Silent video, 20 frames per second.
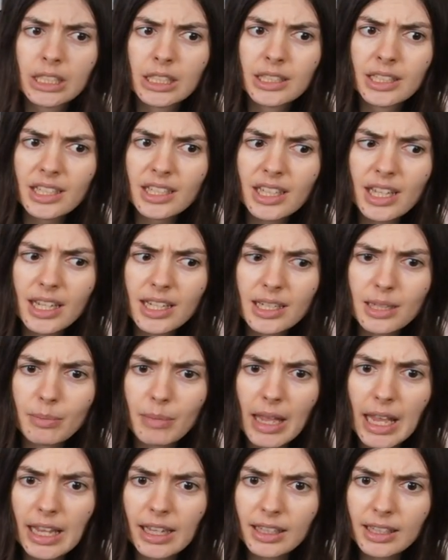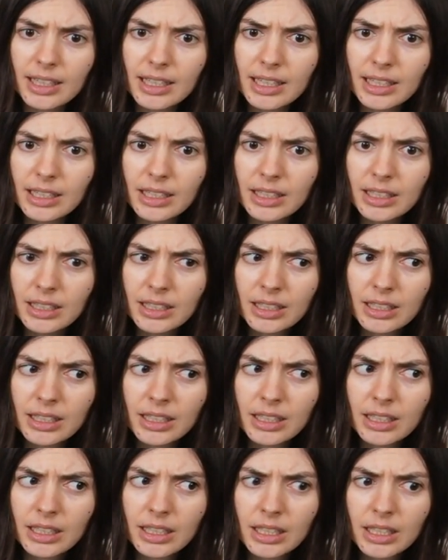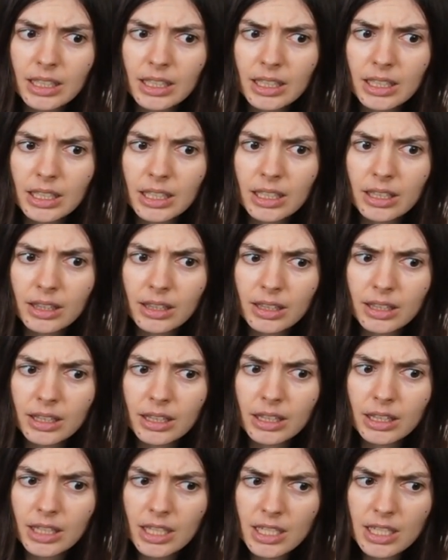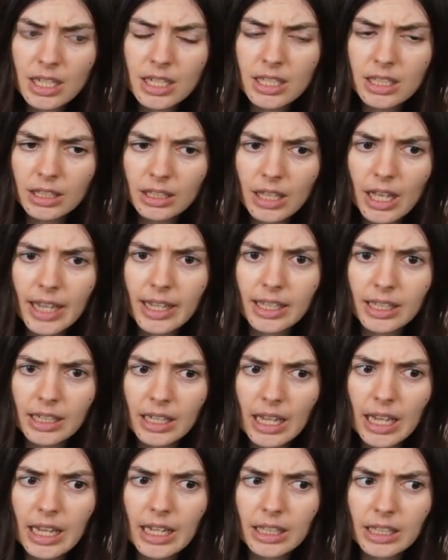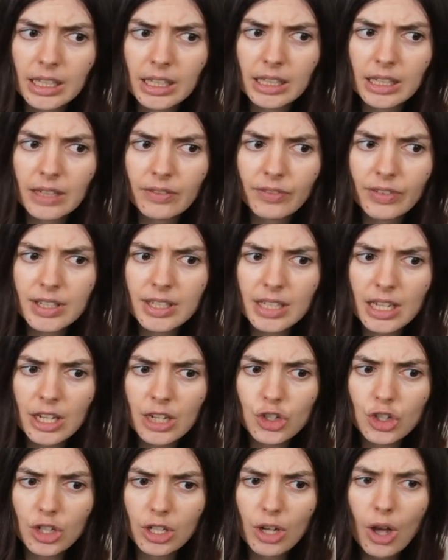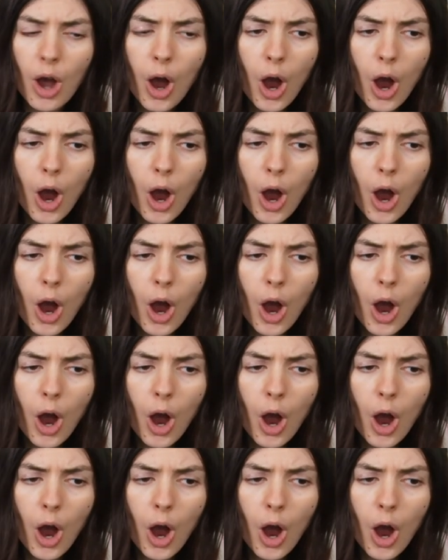Just like some alien. This is like an alien infestation.